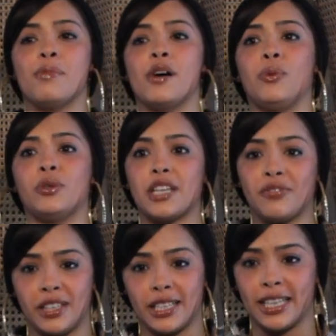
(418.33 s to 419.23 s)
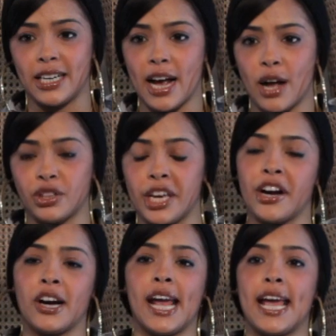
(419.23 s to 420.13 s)
But we're definitely going to get it out
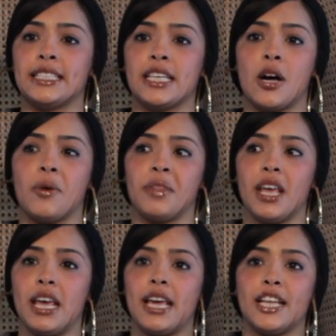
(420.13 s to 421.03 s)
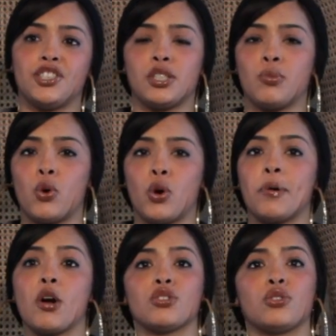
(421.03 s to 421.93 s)
there, and it's just a more
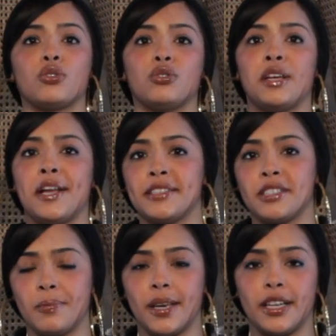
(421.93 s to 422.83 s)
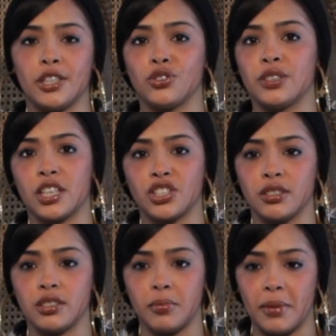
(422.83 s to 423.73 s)
personal, intimate introduction to